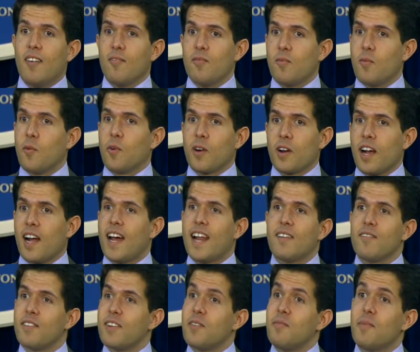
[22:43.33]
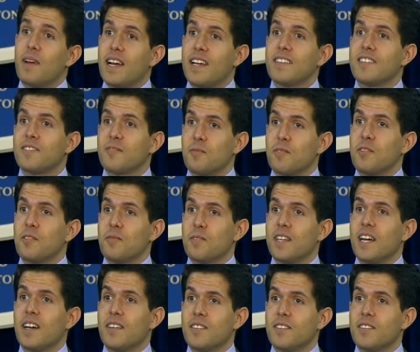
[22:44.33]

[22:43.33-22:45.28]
we're kind of in a mess with or without